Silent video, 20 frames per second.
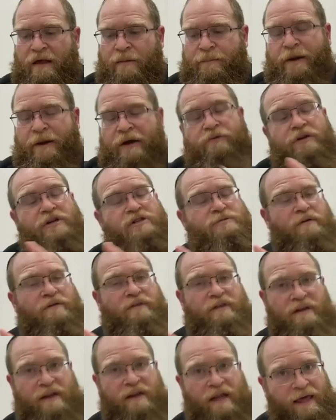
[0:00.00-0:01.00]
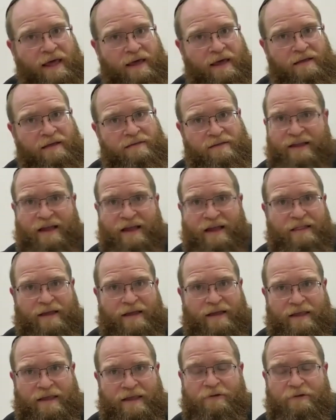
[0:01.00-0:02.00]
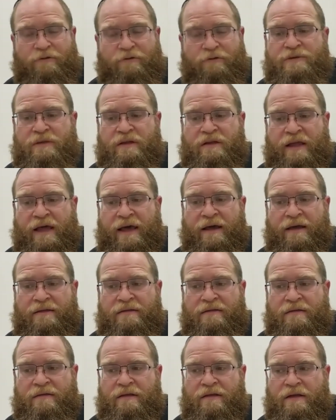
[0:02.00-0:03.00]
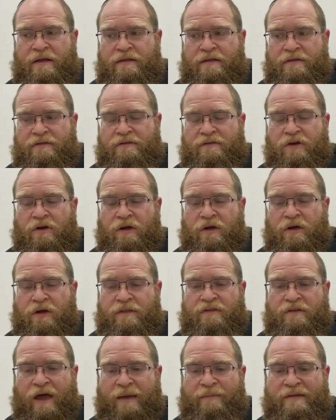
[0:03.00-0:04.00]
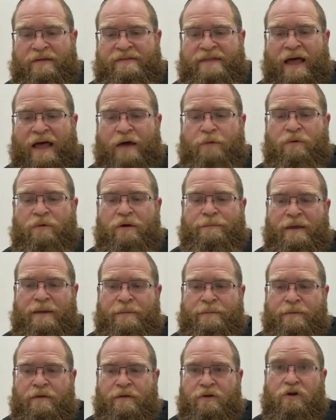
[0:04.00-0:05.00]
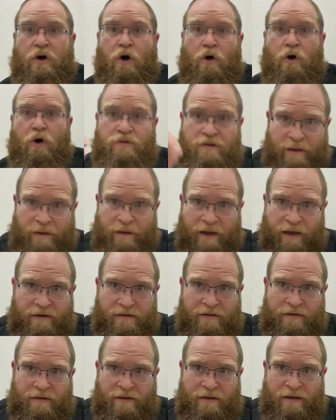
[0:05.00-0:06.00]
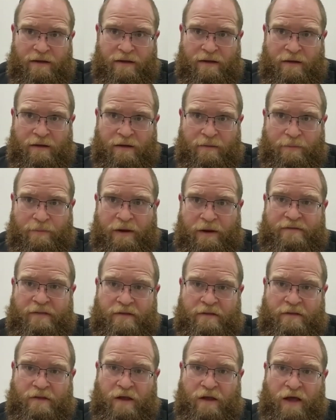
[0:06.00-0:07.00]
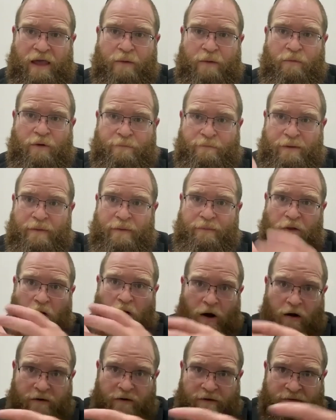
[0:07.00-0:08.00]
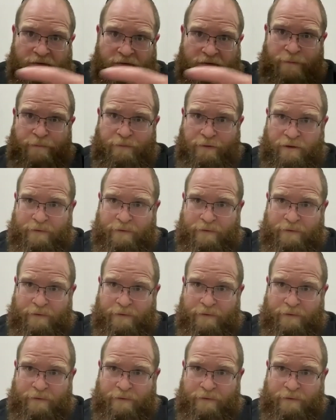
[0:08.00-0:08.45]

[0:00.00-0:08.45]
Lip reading: But Kriya Shema of the night, it's not like that. The Kriya Shema of the night, the time is not when people go to bed, but it's the time when people are sleeping.